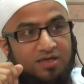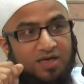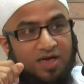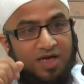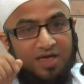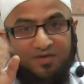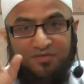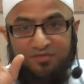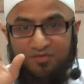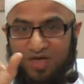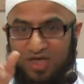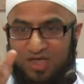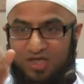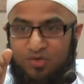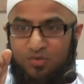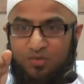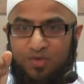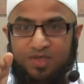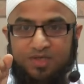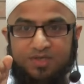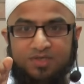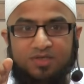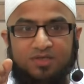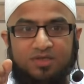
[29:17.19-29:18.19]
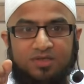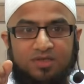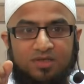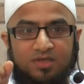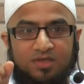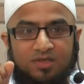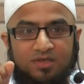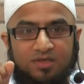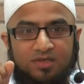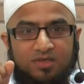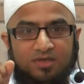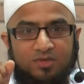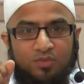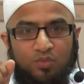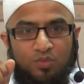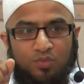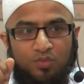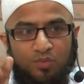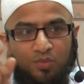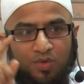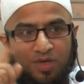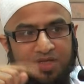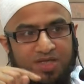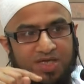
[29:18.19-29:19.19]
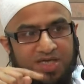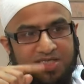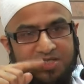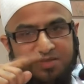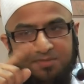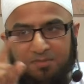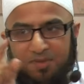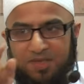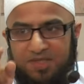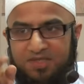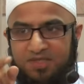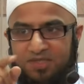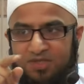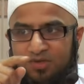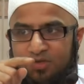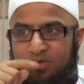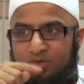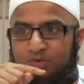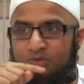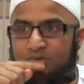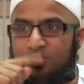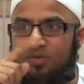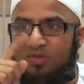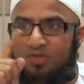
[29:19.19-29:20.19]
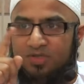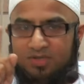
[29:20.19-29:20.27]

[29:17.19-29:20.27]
I evaluate whether it's better to